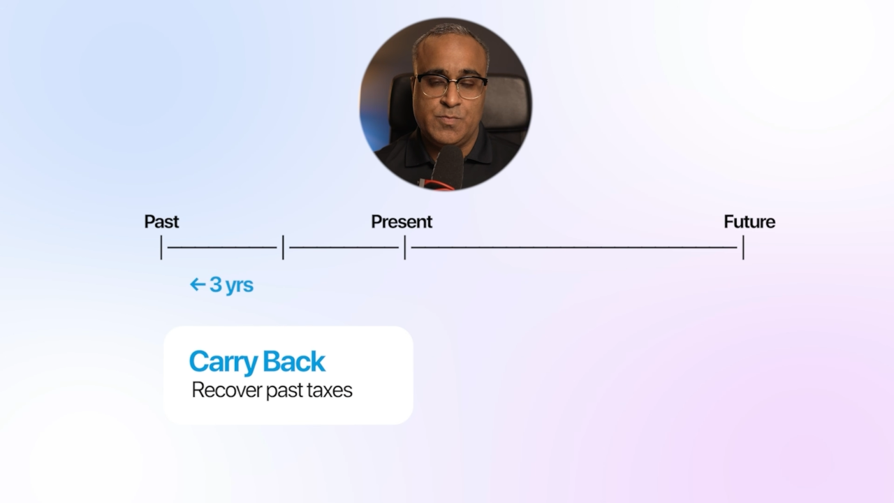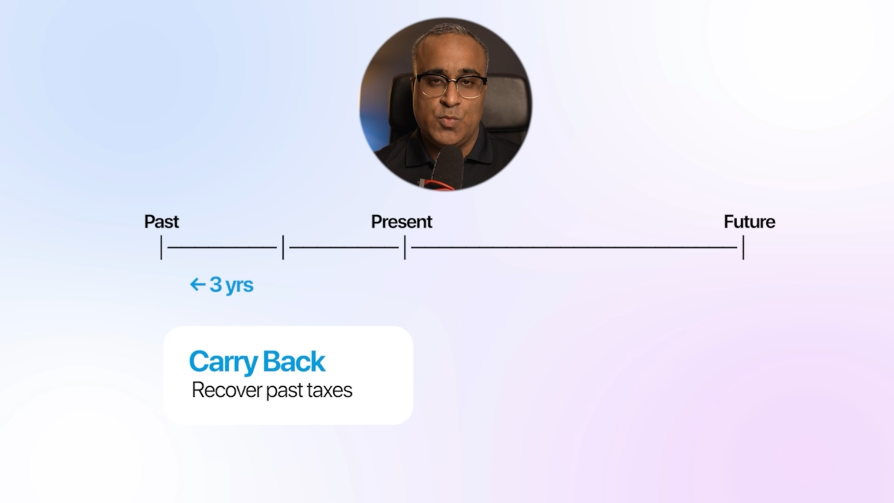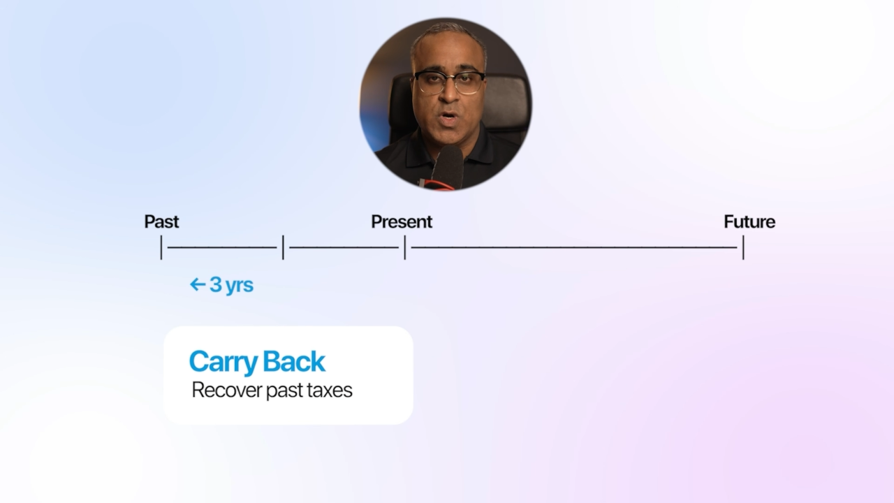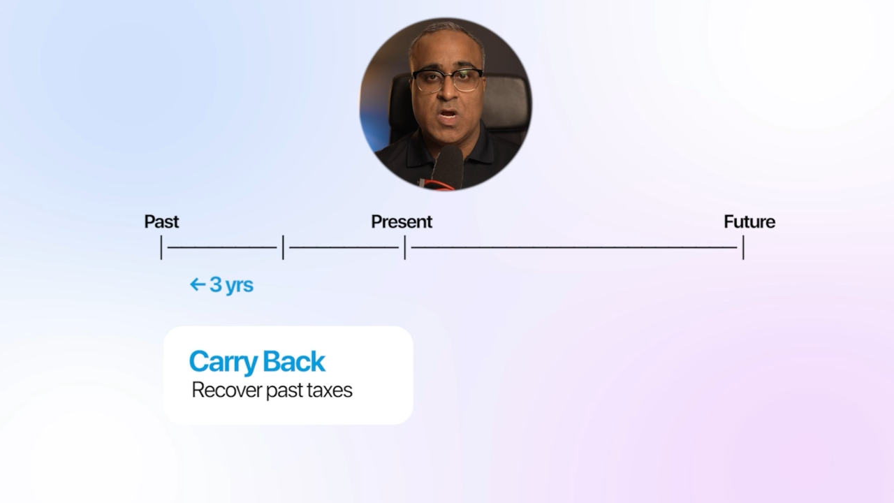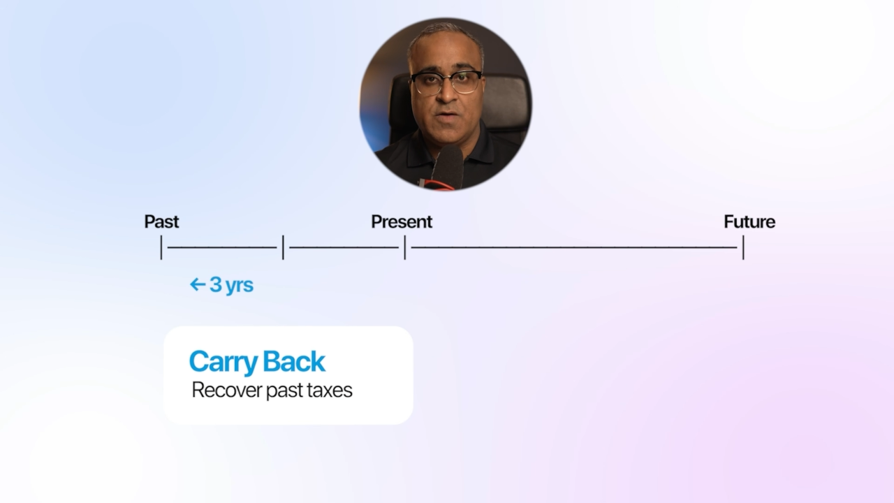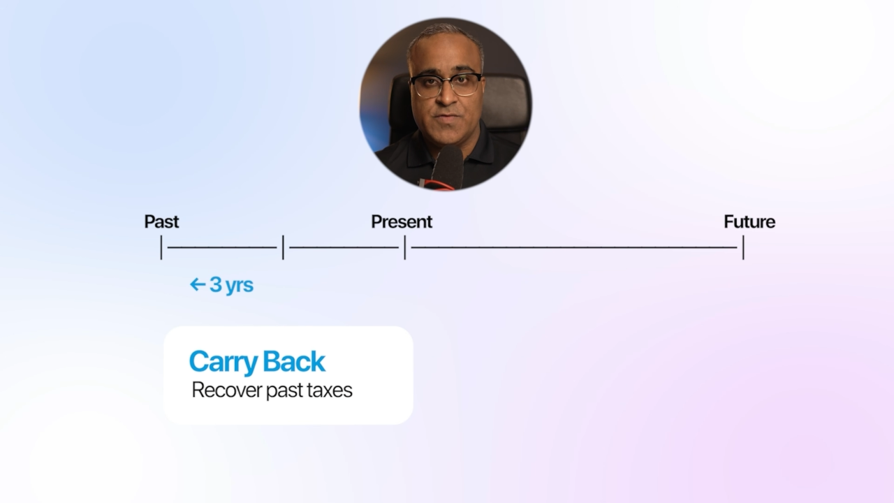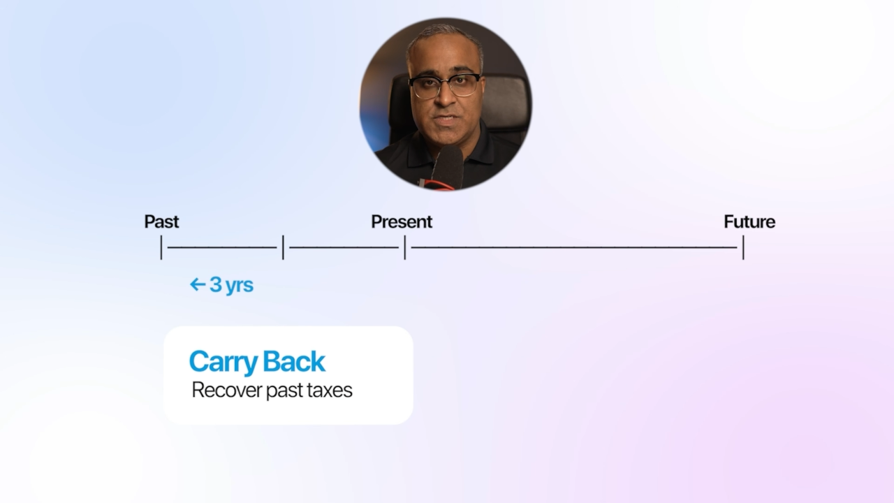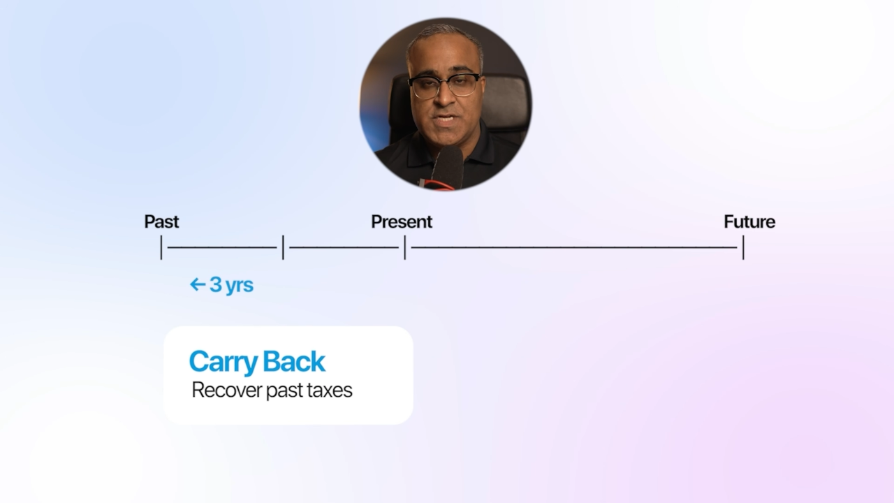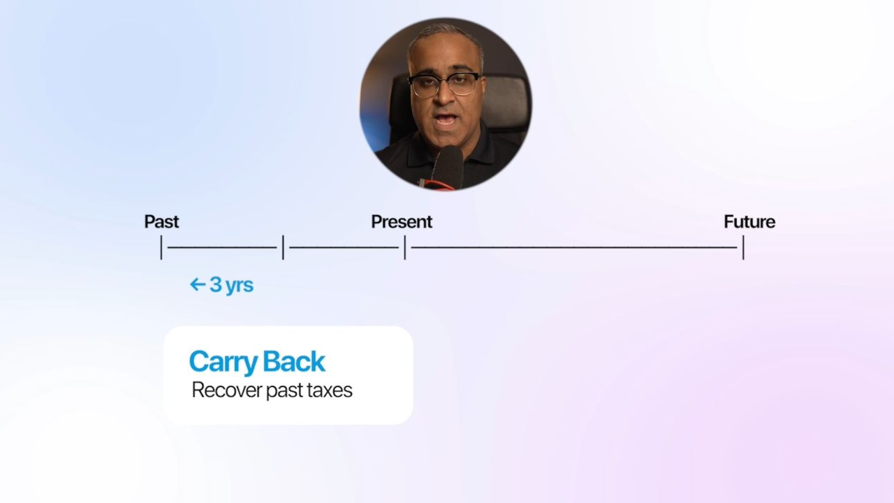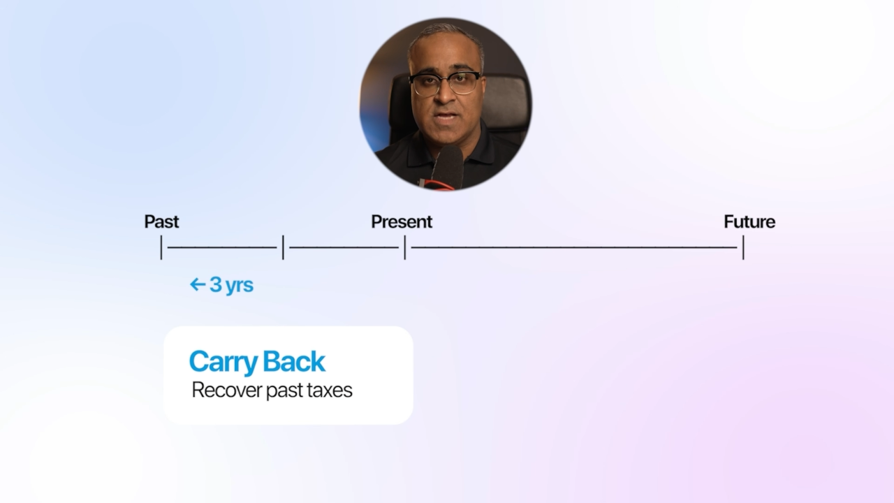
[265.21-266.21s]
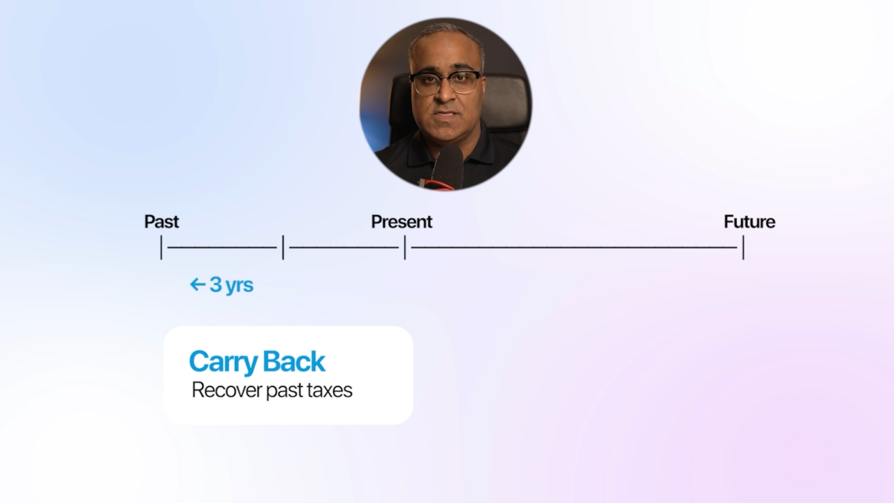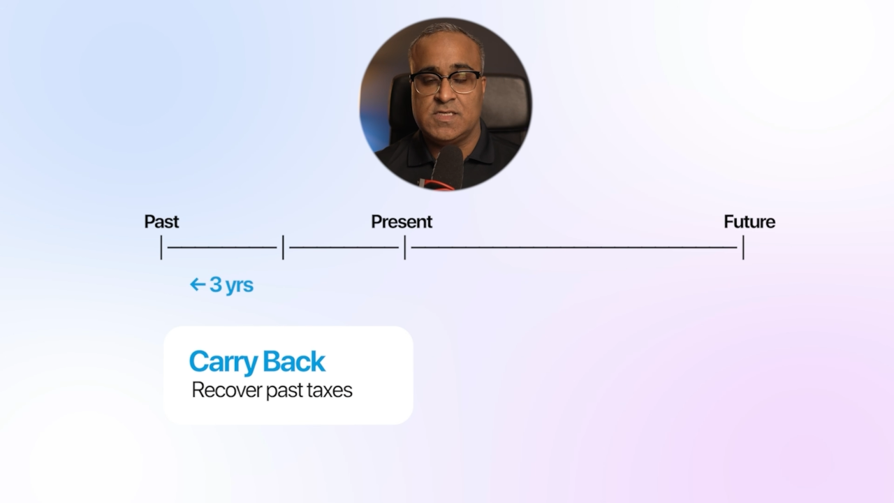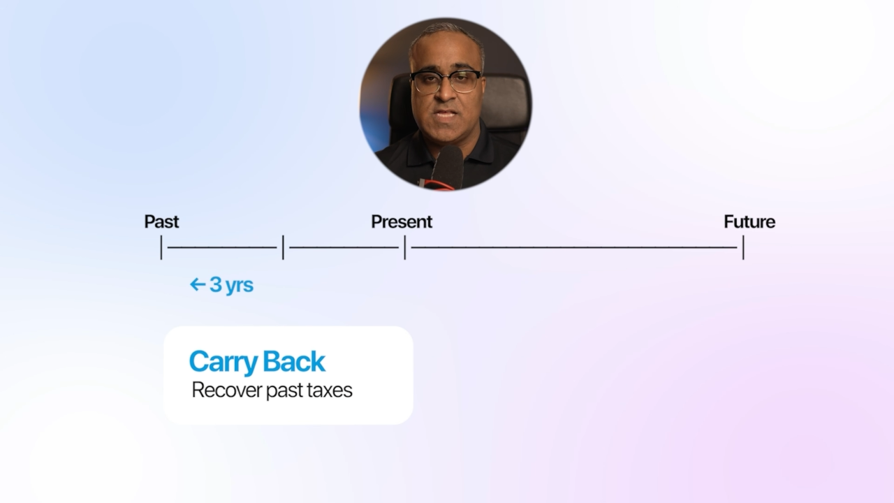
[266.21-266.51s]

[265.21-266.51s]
recover taxes